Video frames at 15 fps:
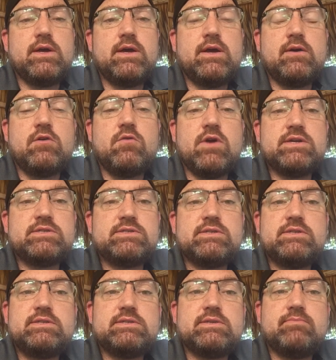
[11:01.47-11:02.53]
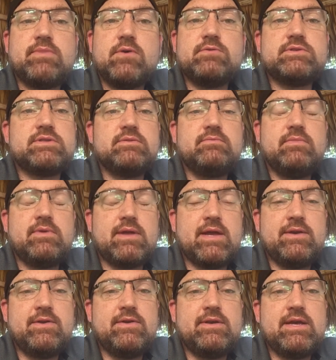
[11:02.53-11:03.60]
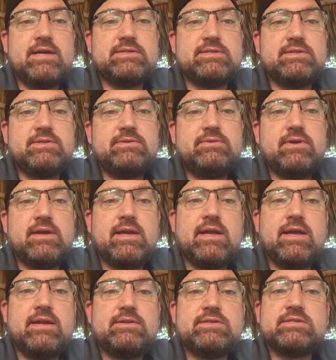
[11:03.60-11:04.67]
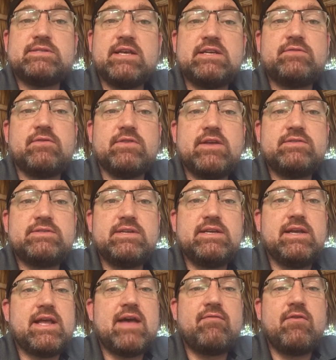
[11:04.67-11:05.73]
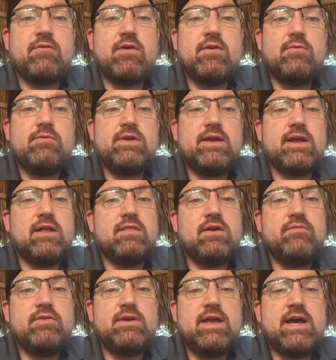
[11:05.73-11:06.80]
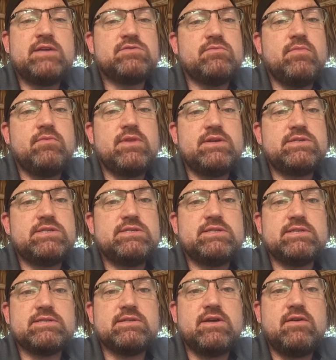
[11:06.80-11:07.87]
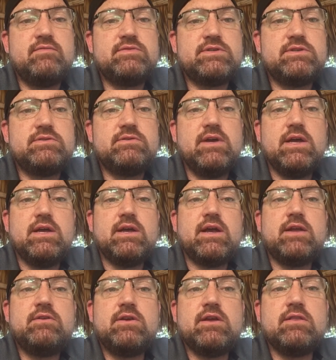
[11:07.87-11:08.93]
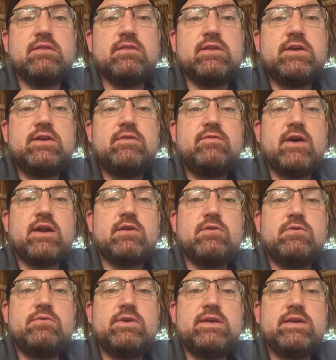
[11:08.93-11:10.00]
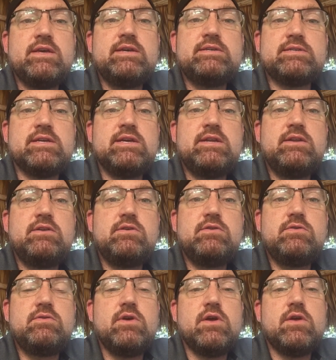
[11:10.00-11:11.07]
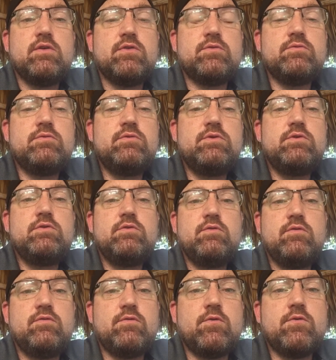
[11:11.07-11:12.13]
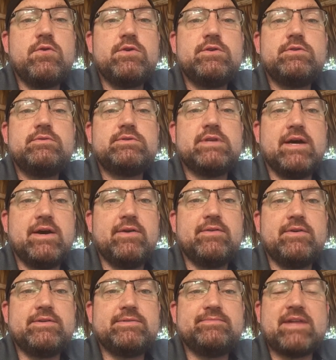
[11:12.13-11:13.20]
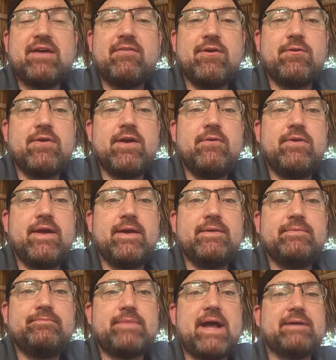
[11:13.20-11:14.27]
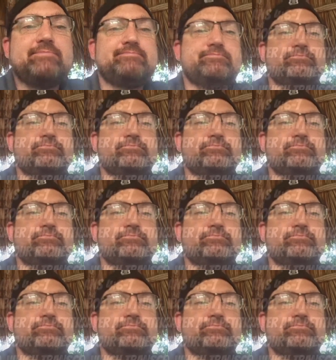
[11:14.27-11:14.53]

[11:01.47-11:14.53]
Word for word: Uh, questions, post them. I know you guys do. And just thanks for listening. Have a great week. I love you guys. Remember that Jesus loves you and you can live out of who he is in you, through you, for you, to others. Have a great week. Bye.